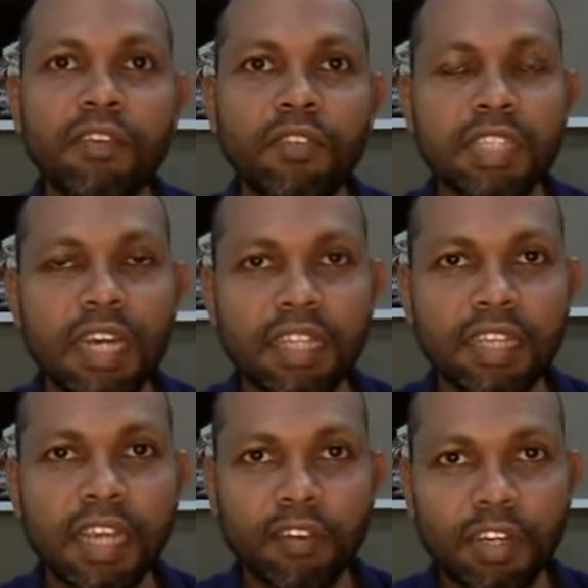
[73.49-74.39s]
which are
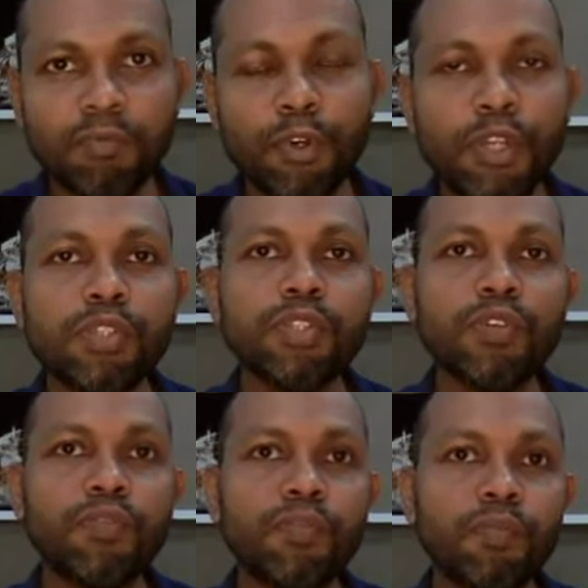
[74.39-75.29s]
the governing bodies
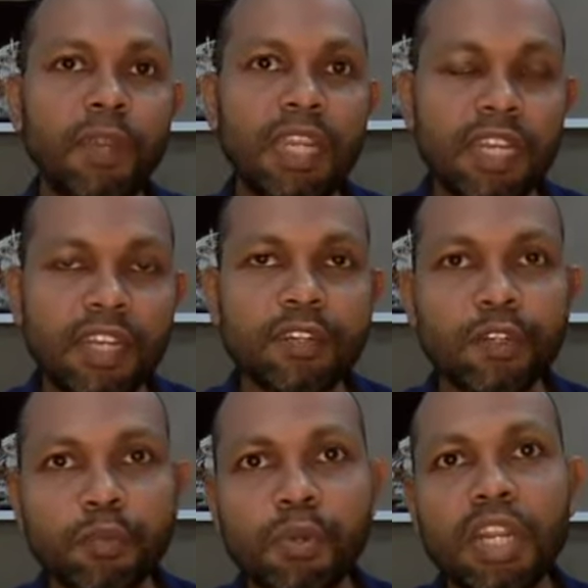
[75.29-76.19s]
of medical
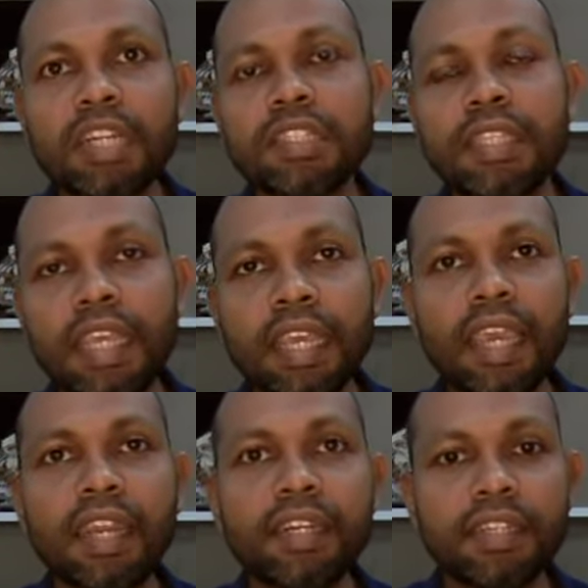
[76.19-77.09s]
electronic products, they
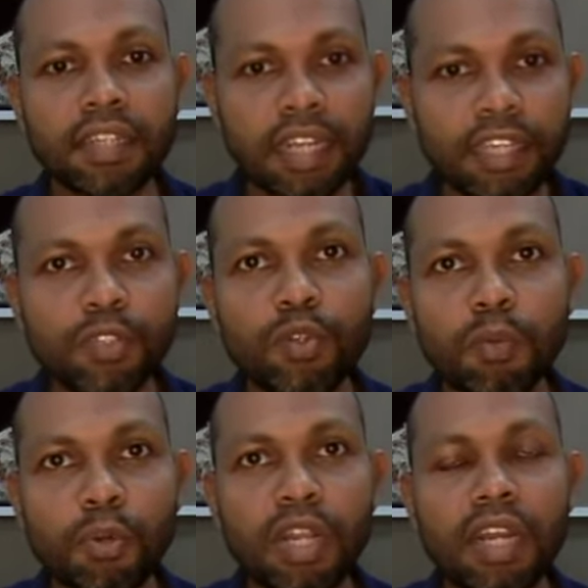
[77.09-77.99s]
can trace your
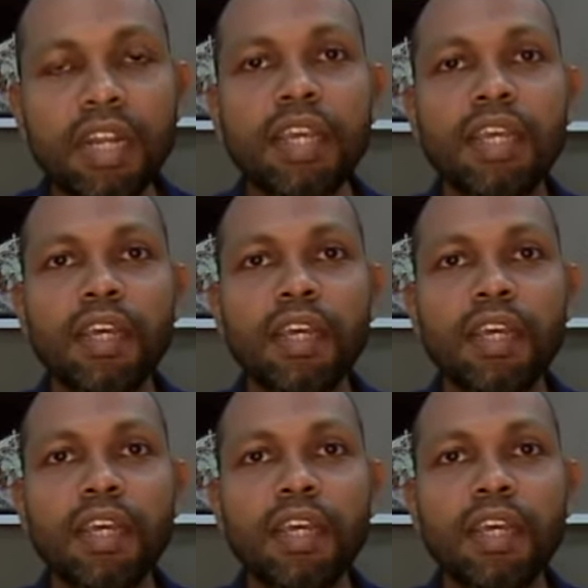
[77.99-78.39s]
product